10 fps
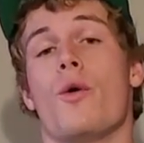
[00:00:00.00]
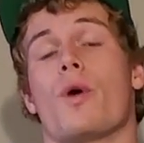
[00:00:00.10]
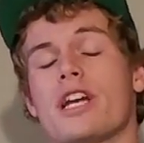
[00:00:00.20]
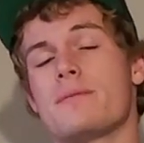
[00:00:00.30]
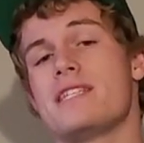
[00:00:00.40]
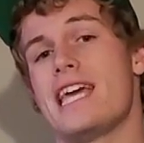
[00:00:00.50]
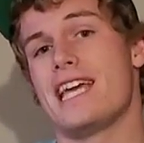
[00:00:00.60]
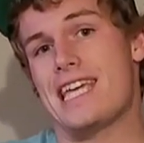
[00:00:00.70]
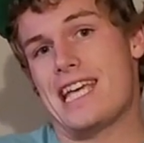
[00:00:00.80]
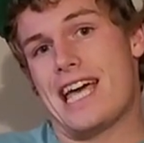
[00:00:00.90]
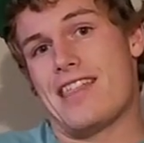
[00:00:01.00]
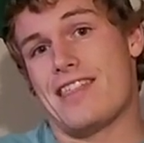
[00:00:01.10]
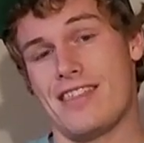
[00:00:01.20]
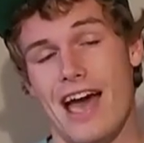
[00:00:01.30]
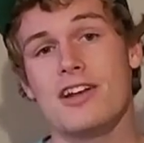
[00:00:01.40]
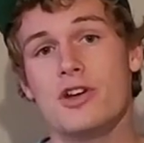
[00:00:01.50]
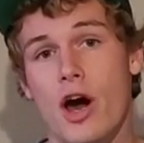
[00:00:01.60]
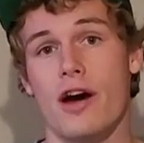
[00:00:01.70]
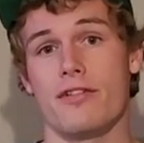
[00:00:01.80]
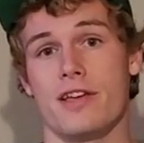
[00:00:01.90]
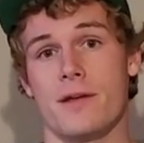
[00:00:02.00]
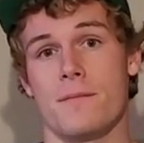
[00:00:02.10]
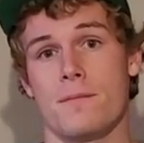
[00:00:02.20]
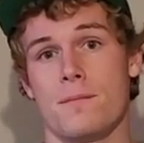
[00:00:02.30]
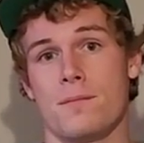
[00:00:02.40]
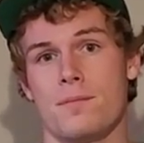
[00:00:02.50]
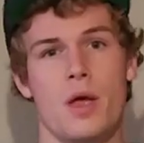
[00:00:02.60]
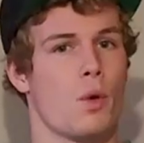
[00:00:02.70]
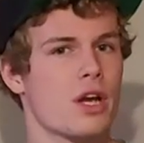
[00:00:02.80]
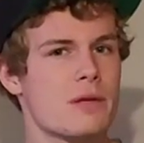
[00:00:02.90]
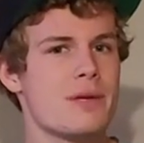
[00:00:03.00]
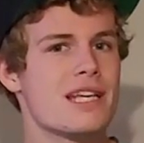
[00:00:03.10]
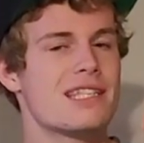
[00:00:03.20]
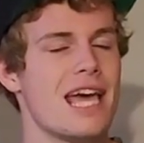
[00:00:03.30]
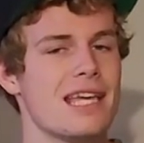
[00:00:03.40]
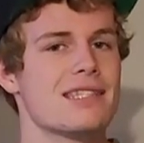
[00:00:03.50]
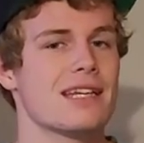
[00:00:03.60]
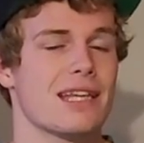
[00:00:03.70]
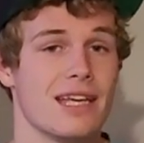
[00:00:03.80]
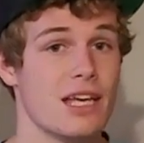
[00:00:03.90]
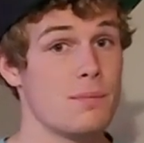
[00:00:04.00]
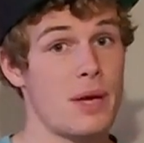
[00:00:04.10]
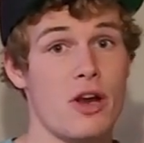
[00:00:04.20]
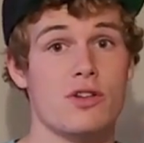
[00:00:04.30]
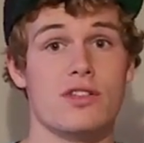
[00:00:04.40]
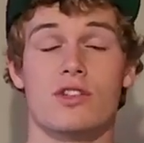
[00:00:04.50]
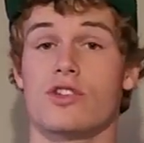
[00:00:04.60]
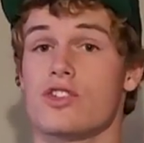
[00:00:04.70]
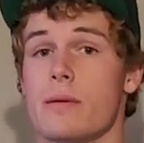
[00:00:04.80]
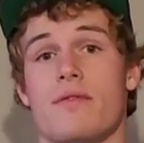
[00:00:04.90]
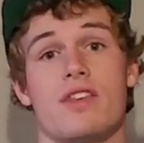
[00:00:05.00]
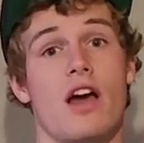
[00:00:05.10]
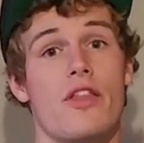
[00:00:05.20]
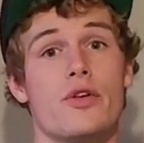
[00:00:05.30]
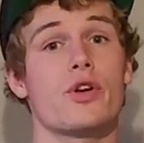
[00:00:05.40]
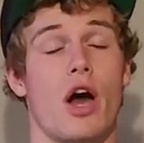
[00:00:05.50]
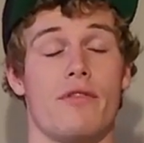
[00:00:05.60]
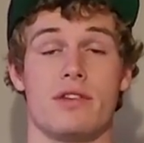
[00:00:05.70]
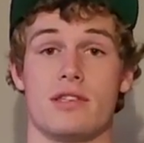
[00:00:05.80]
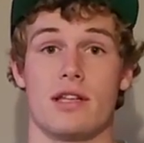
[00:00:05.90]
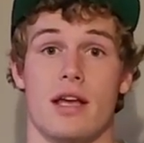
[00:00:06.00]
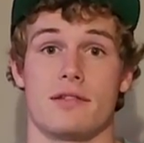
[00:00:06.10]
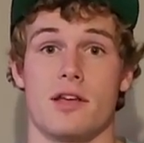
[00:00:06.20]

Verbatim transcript: We're gonna be taking that coffee and we're gonna be tasting it in comparison to some of the other coffees that I